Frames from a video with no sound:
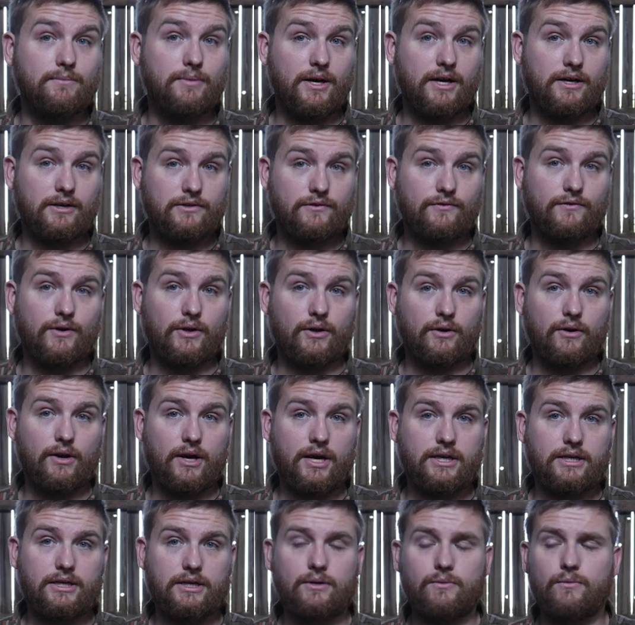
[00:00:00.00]
bucks for a
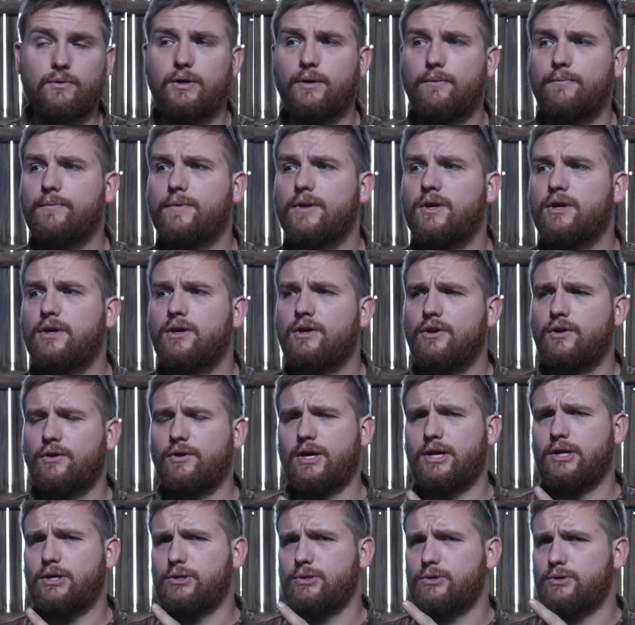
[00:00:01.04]
grinding wheel.
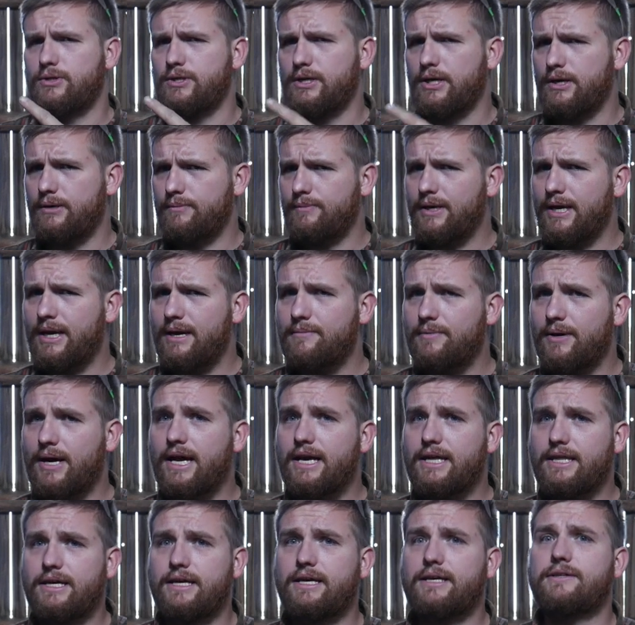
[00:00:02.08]
Okay, you're telling me I
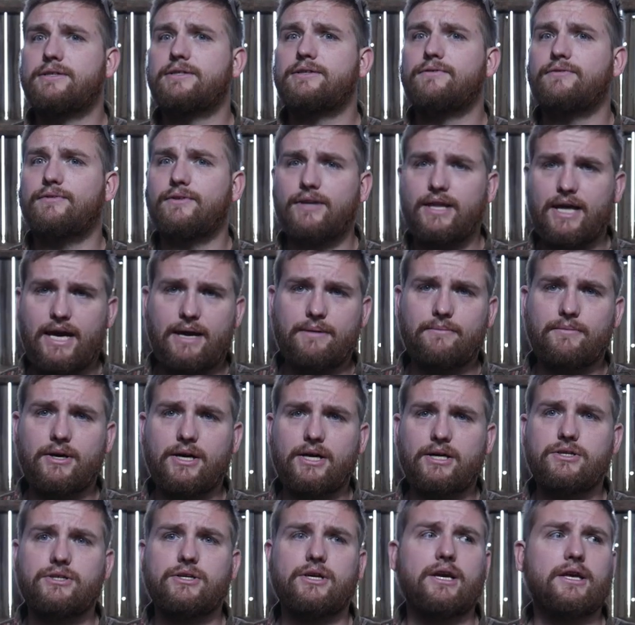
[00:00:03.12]
buy this for that
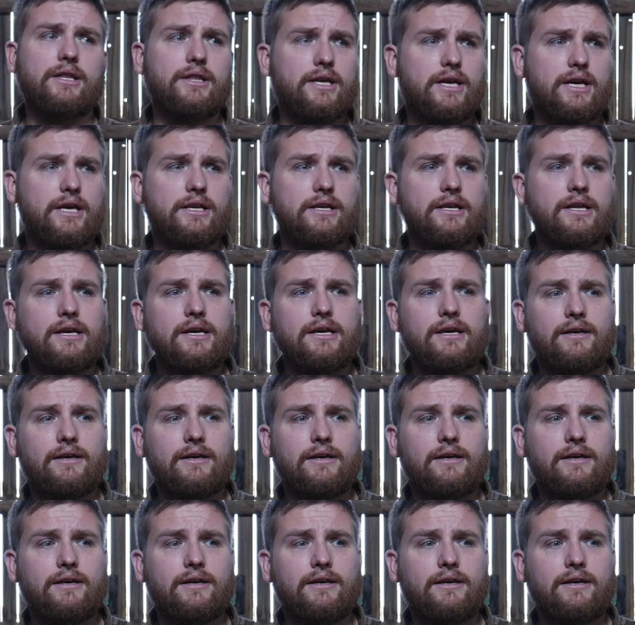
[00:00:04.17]
much, and then